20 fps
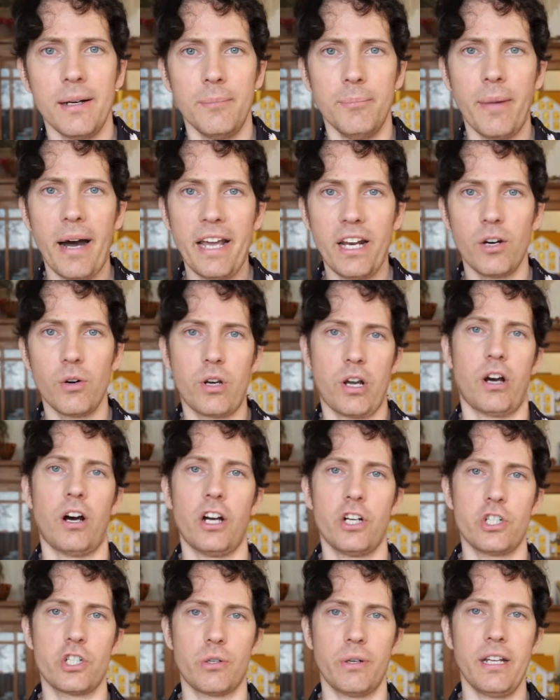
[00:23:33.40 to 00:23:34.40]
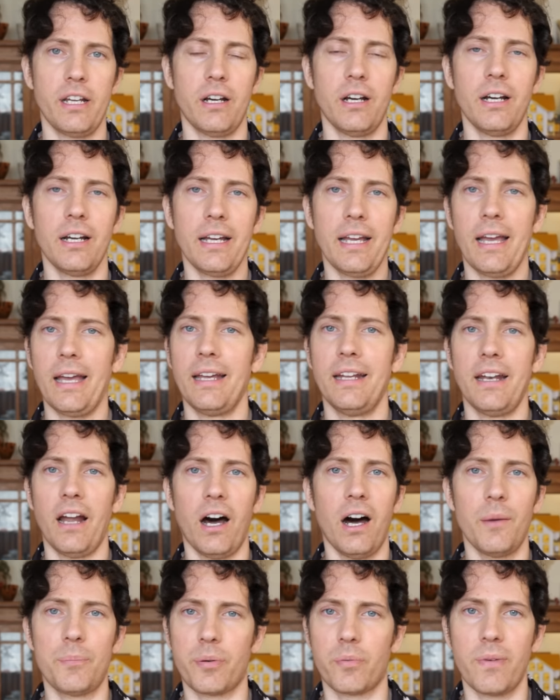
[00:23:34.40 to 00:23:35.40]
mitochondria and
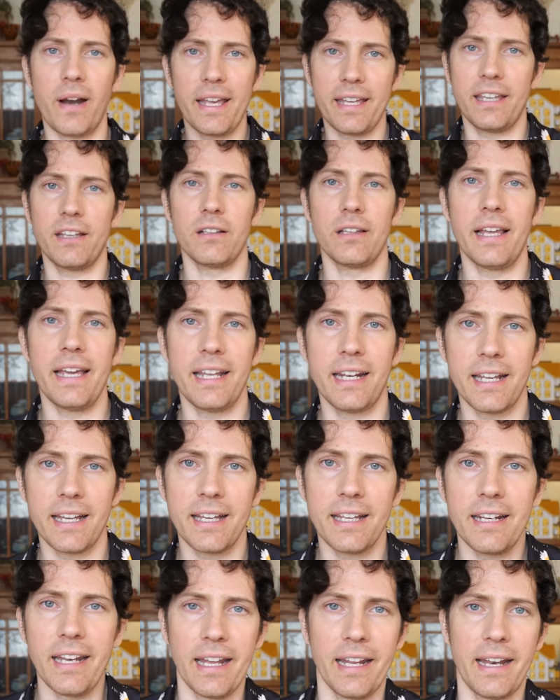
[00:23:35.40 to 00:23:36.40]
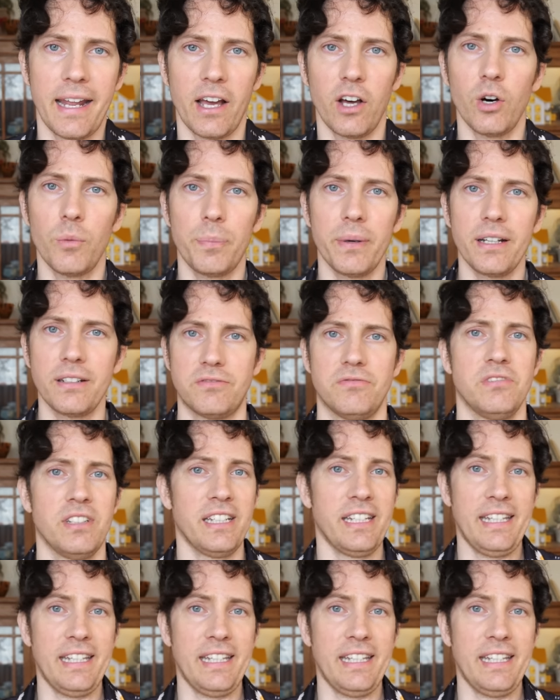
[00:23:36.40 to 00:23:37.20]
upregulate it and help it